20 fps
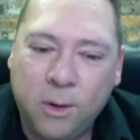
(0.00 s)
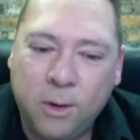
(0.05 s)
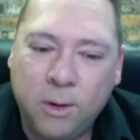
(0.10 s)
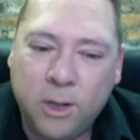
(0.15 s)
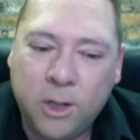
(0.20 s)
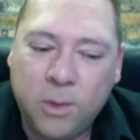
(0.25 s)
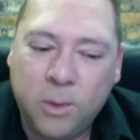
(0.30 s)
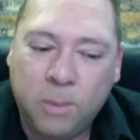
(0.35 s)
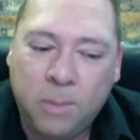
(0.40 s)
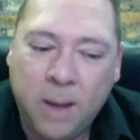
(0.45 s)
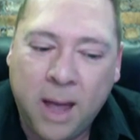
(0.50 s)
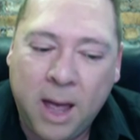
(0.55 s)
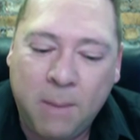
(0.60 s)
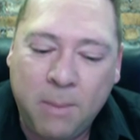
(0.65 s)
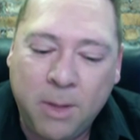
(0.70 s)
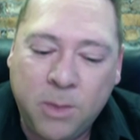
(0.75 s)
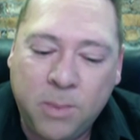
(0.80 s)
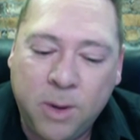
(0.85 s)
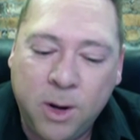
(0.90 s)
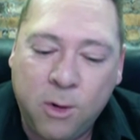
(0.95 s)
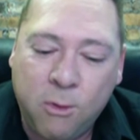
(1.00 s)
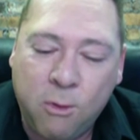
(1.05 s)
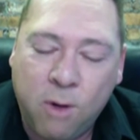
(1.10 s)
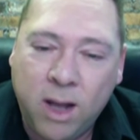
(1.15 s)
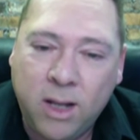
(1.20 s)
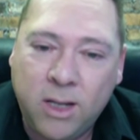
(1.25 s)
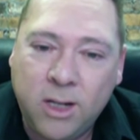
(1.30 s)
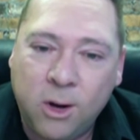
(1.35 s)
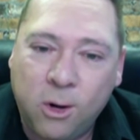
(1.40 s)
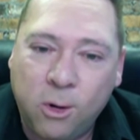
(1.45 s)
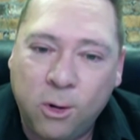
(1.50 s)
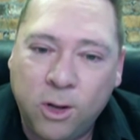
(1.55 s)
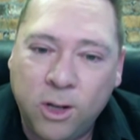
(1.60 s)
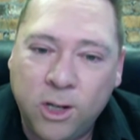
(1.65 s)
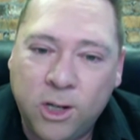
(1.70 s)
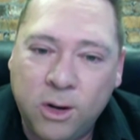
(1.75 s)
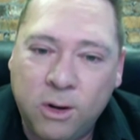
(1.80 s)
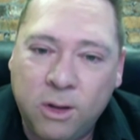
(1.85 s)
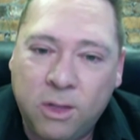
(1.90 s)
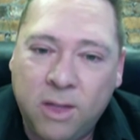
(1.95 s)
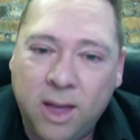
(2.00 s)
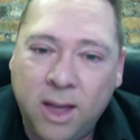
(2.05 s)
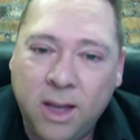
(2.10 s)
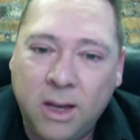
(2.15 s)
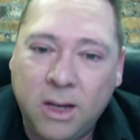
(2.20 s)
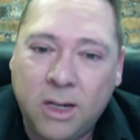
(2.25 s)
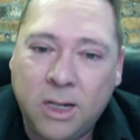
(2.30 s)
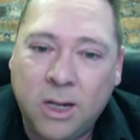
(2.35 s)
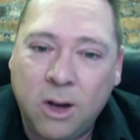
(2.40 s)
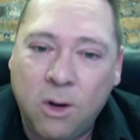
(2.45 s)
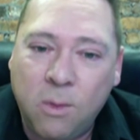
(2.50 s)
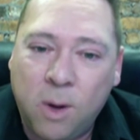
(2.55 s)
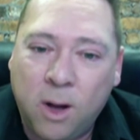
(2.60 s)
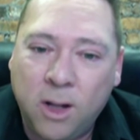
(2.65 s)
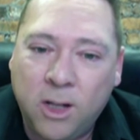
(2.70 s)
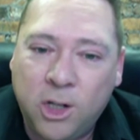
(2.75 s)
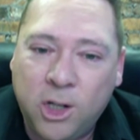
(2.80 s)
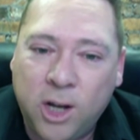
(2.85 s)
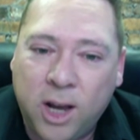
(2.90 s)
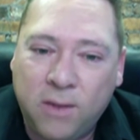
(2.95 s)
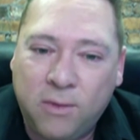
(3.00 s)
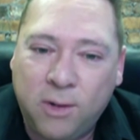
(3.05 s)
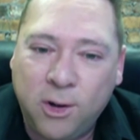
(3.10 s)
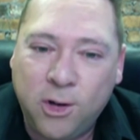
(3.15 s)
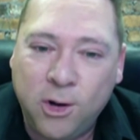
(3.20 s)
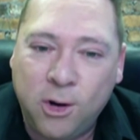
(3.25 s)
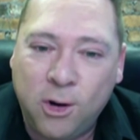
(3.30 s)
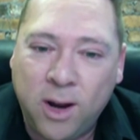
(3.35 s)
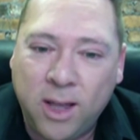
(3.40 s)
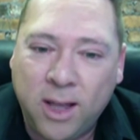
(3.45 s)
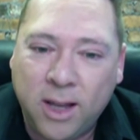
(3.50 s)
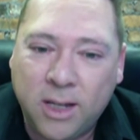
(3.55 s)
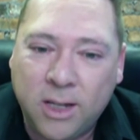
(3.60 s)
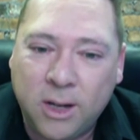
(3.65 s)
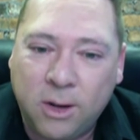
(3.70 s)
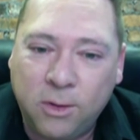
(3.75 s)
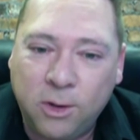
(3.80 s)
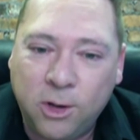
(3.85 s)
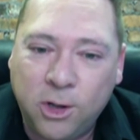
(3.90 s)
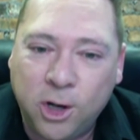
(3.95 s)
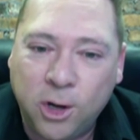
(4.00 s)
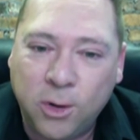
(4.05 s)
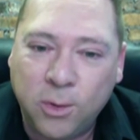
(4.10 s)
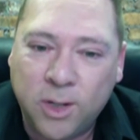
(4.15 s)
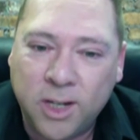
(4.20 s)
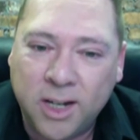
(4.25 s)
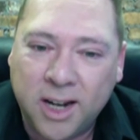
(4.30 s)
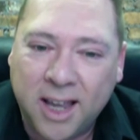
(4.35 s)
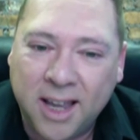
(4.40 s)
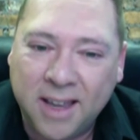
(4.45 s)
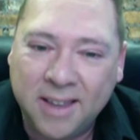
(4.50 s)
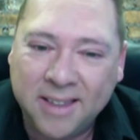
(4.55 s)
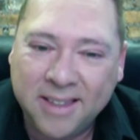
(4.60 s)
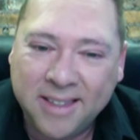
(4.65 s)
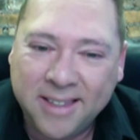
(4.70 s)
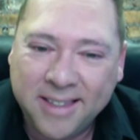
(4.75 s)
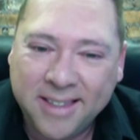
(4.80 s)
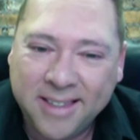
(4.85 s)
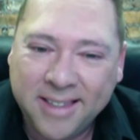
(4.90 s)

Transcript: of course. Well, Pam, it's been great talking to you. Thank you so much for joining us on the show today.